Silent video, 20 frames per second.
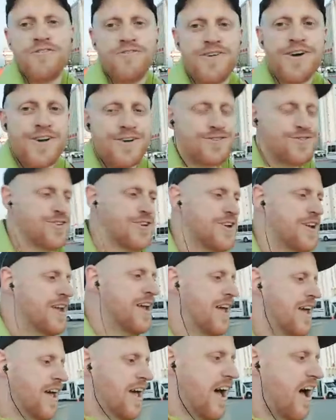version
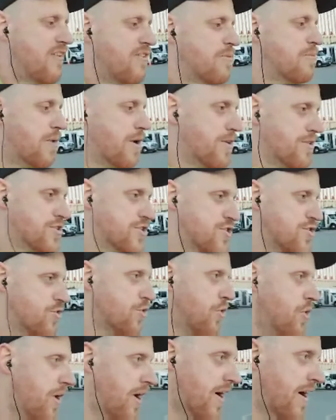of a merch
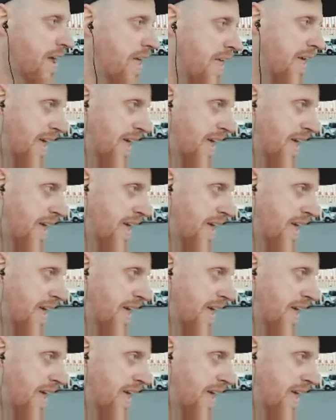store.